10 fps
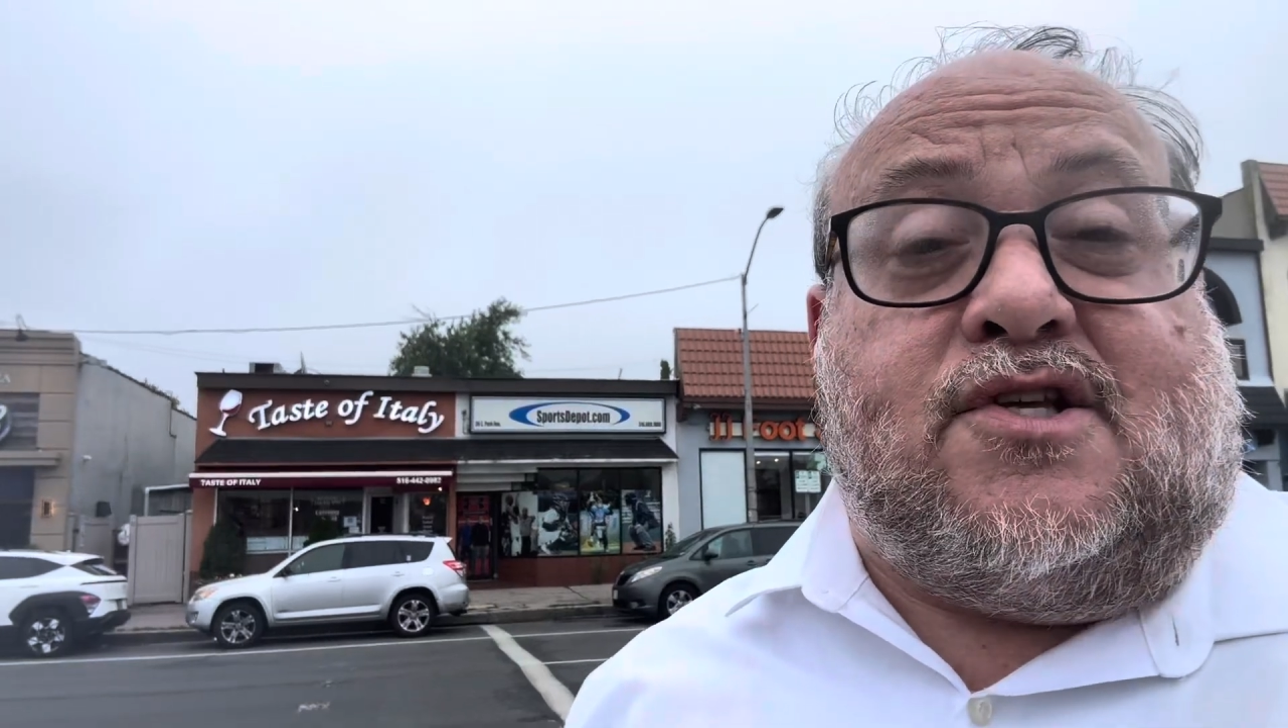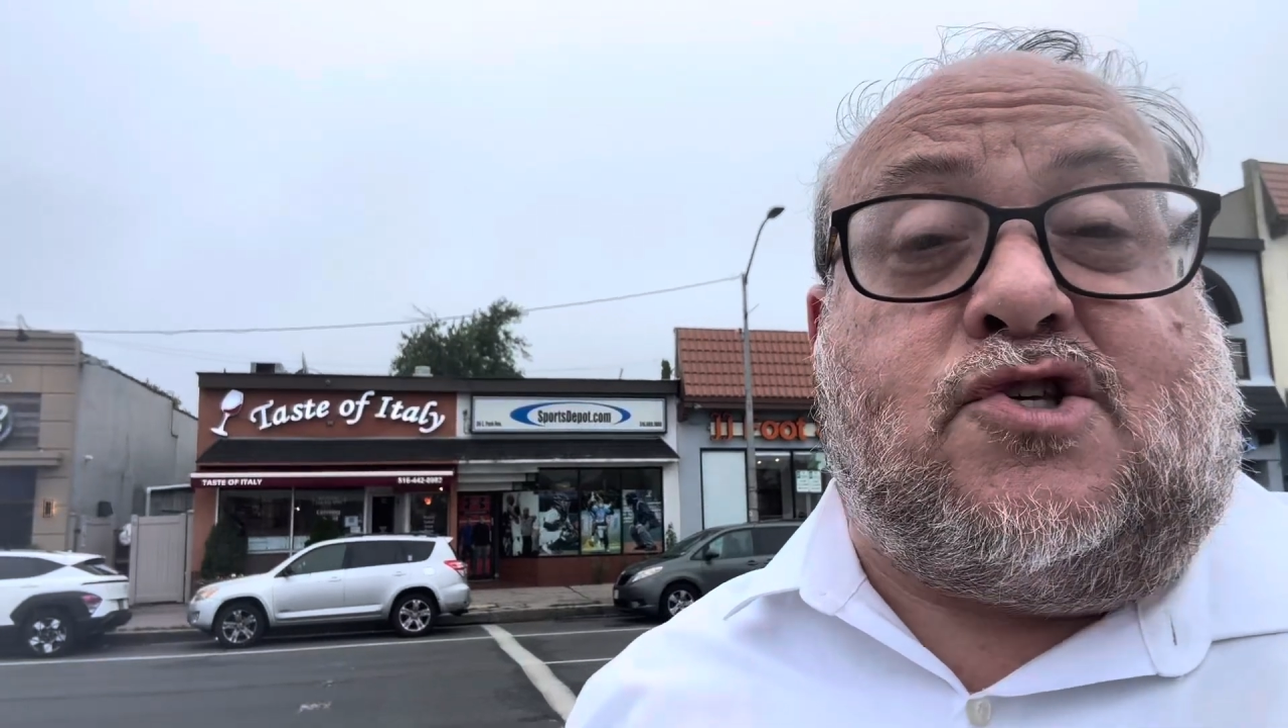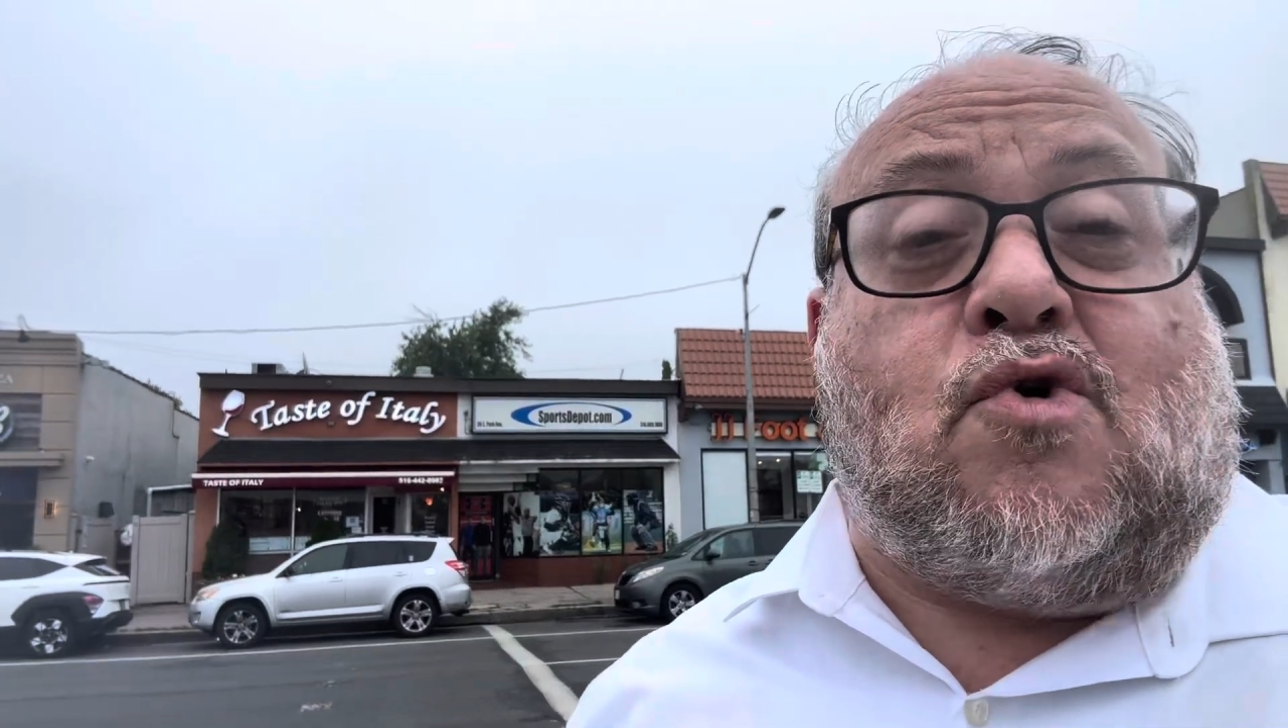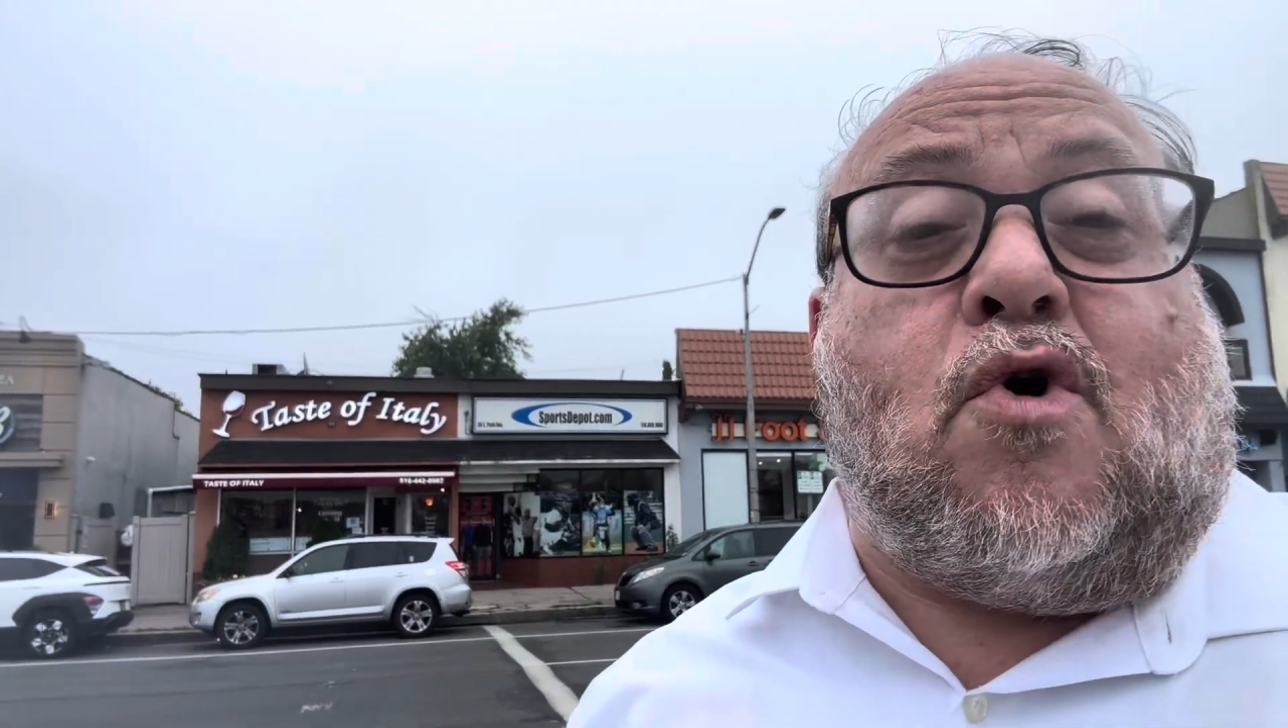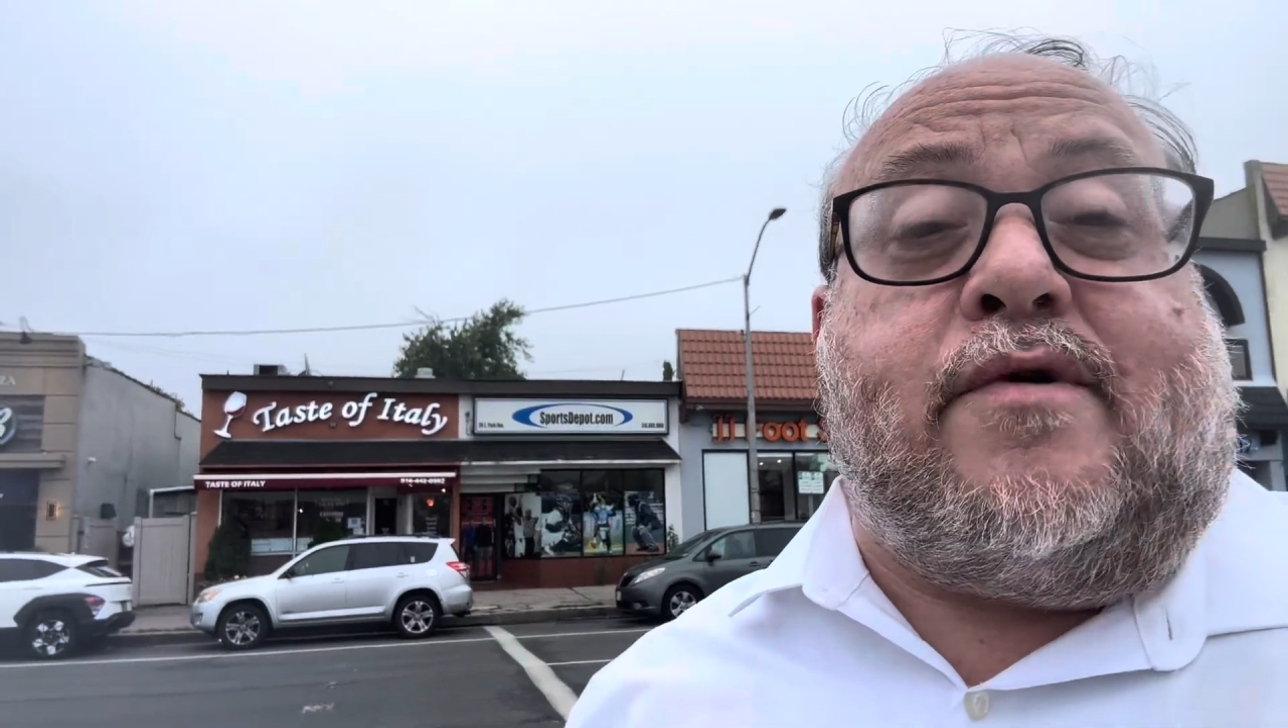
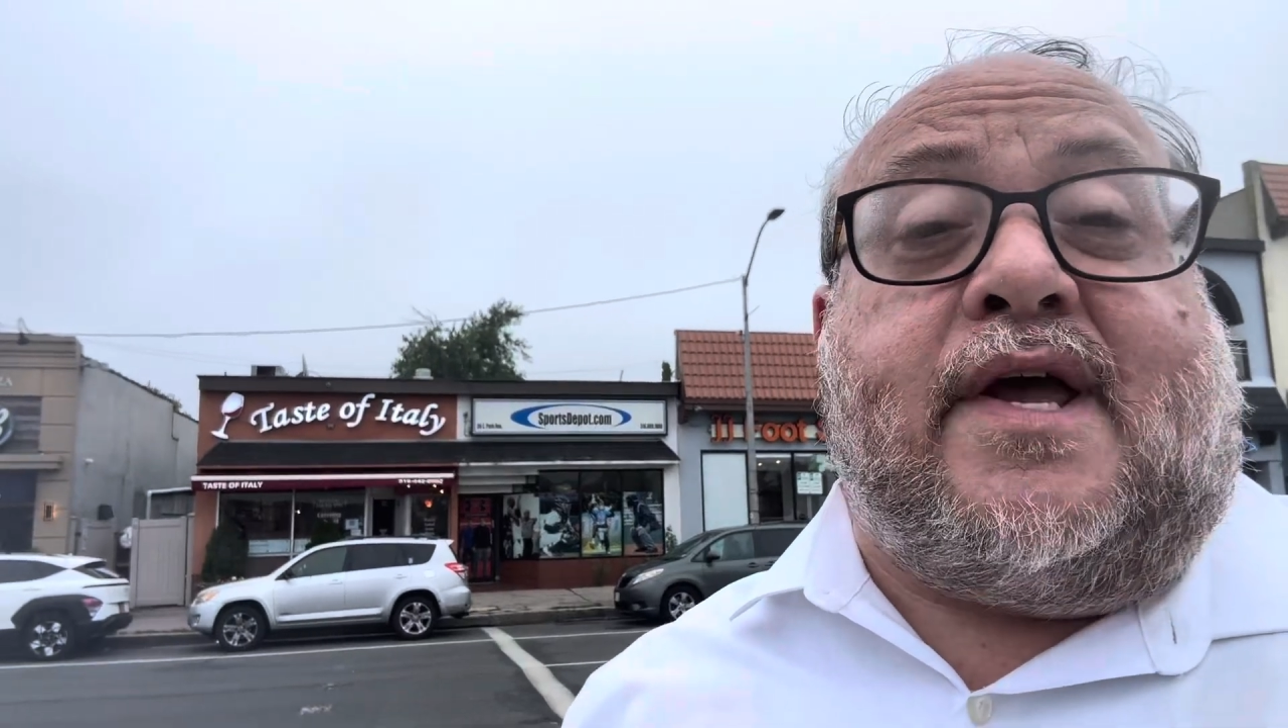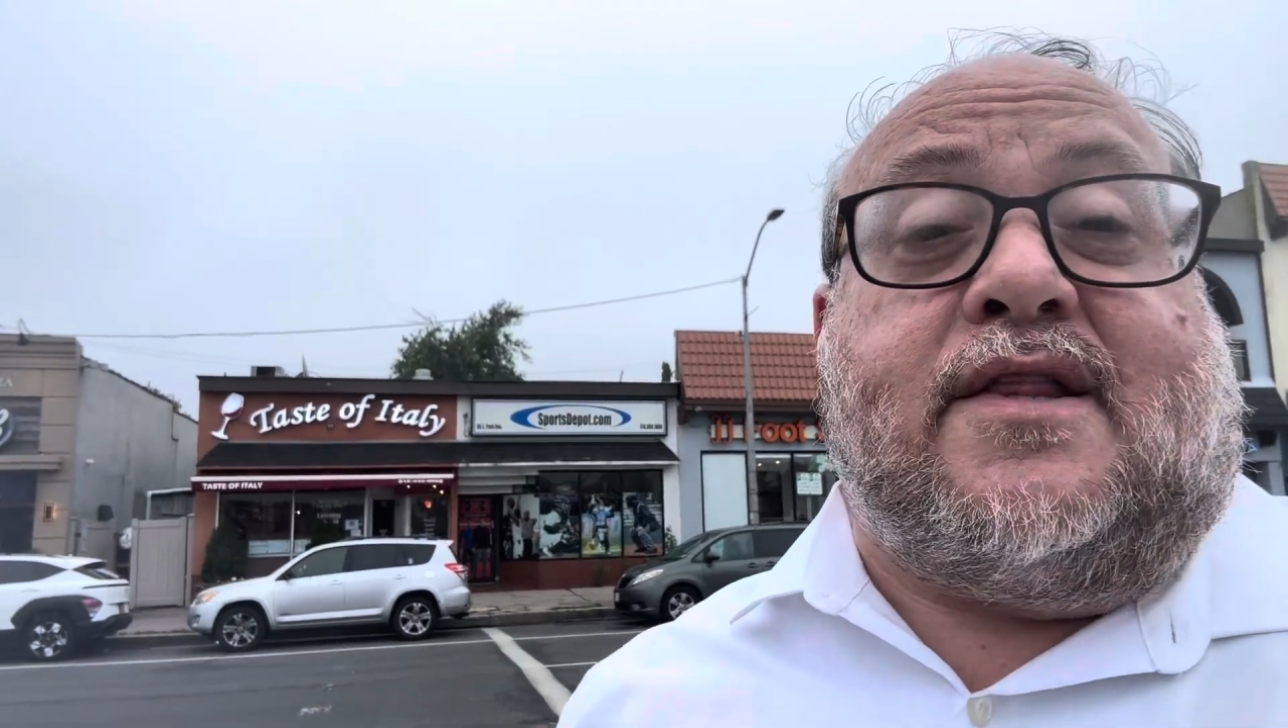story